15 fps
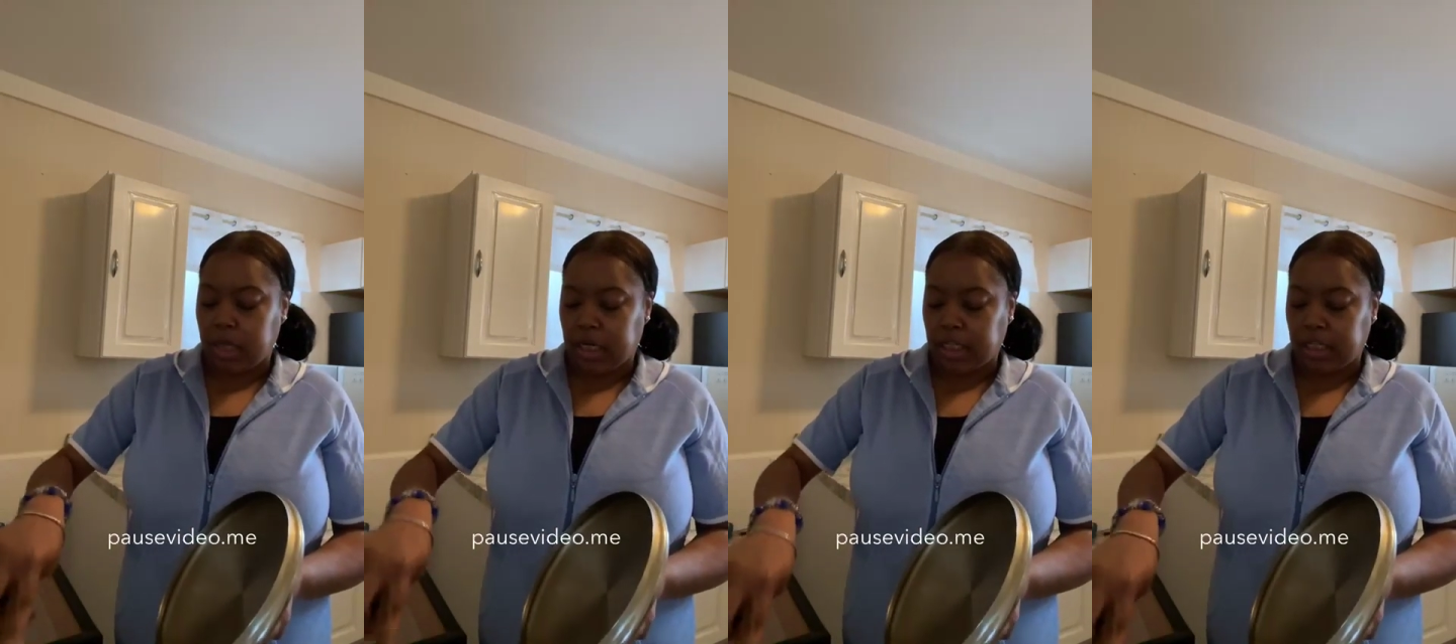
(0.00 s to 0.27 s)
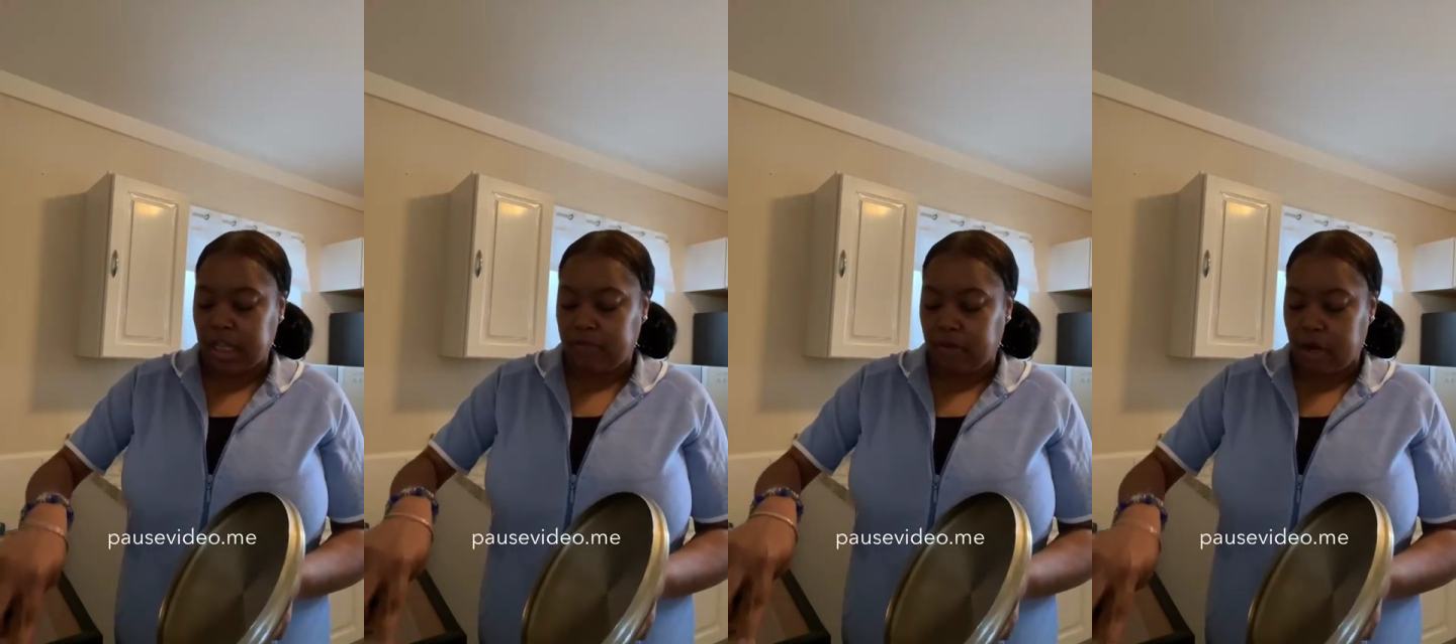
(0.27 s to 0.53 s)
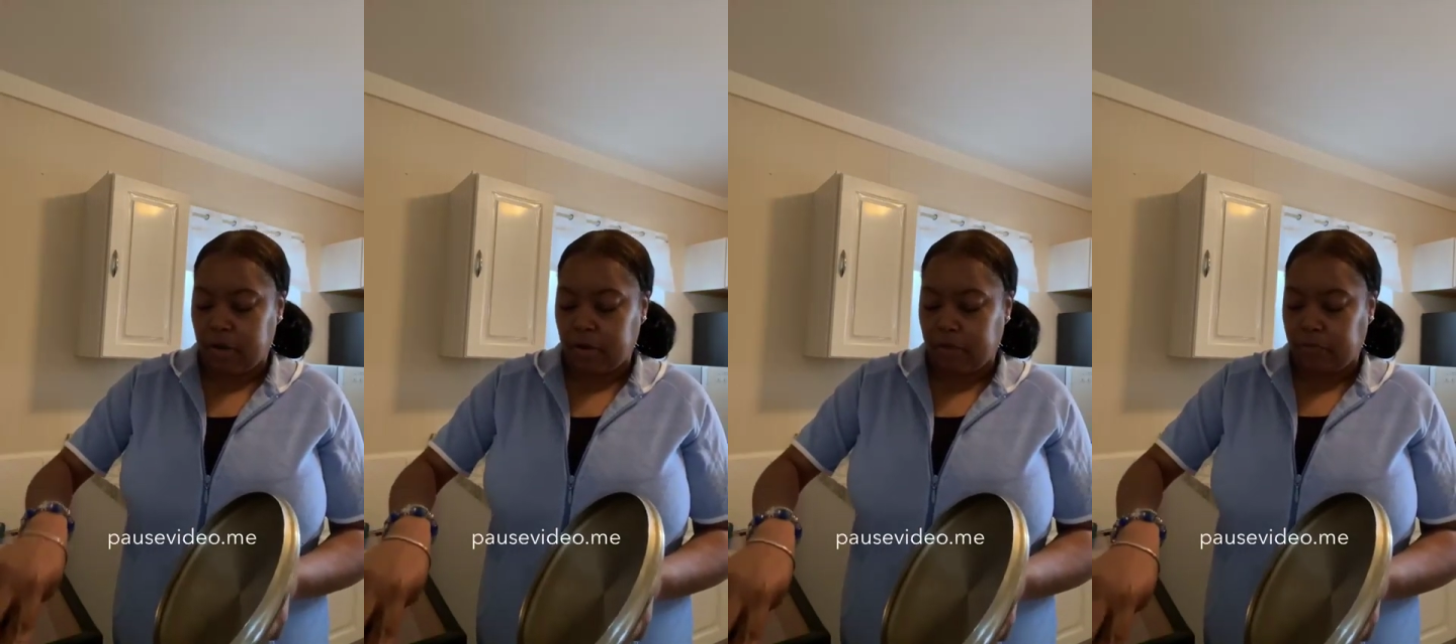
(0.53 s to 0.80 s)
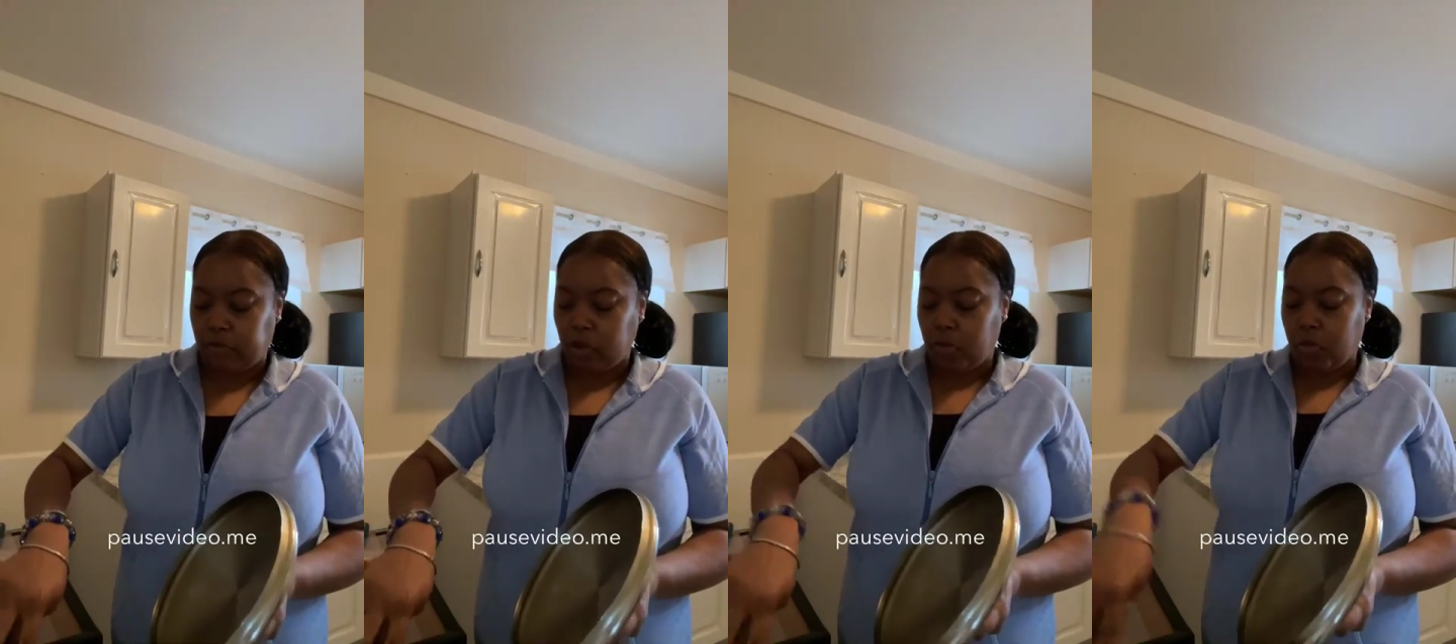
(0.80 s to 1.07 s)
I'm going to give it a
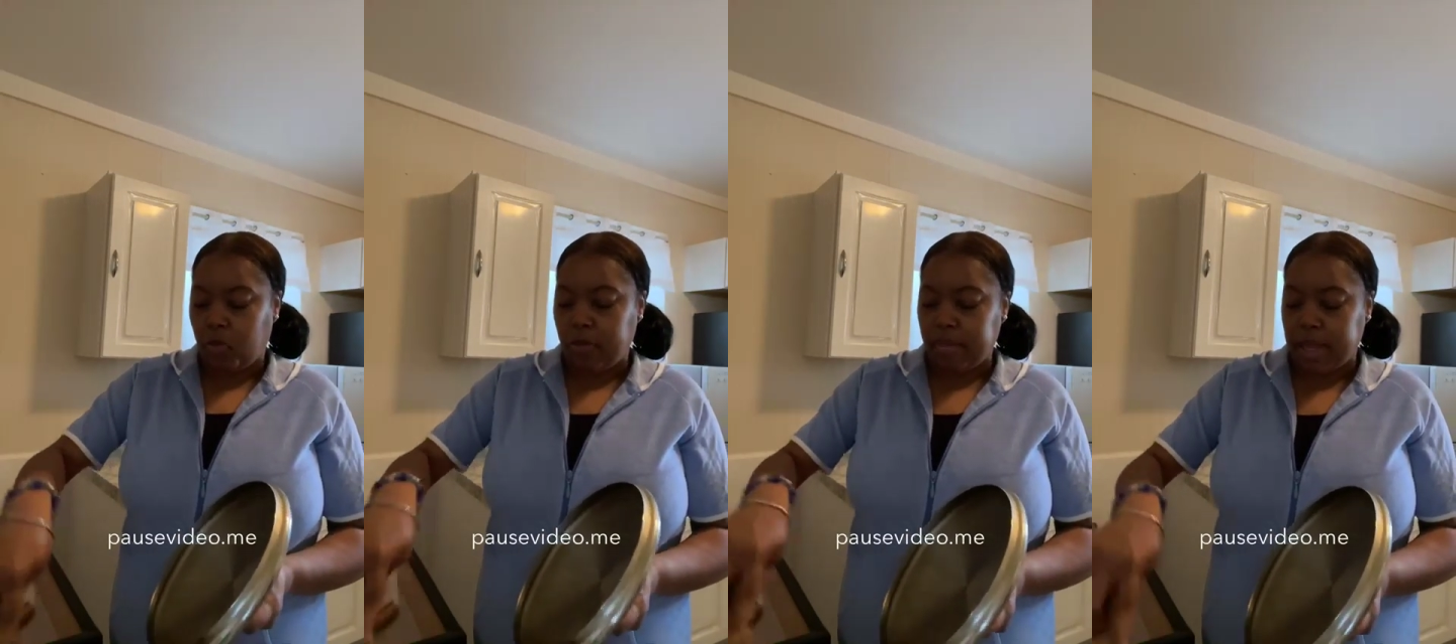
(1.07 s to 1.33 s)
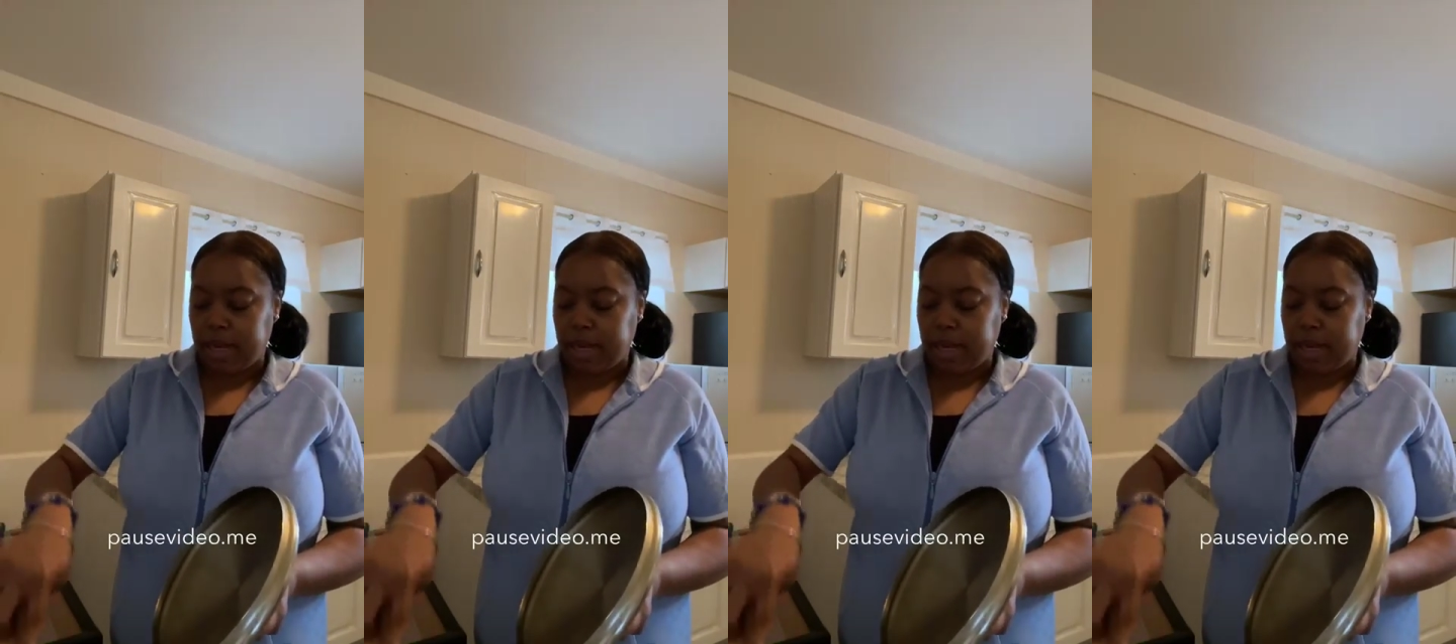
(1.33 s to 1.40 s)
few more